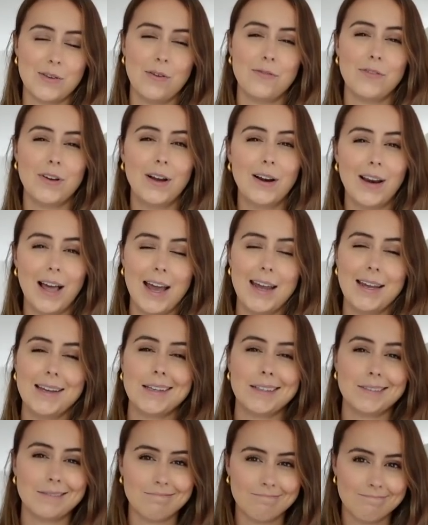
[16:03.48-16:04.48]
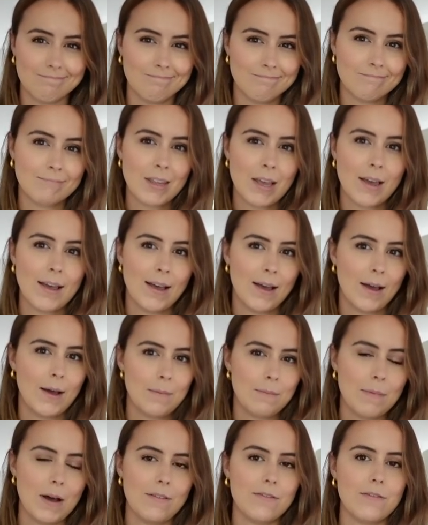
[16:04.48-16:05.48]
so I feel like
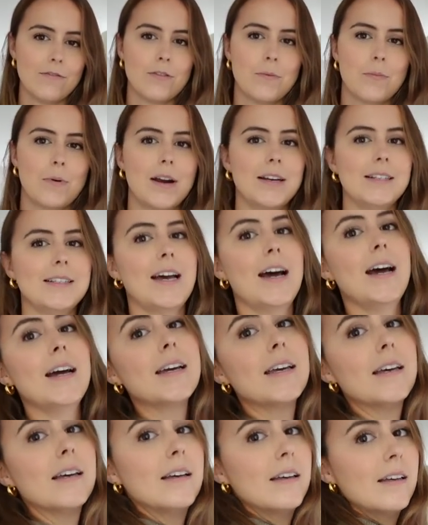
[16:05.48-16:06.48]
perfect for the price tag.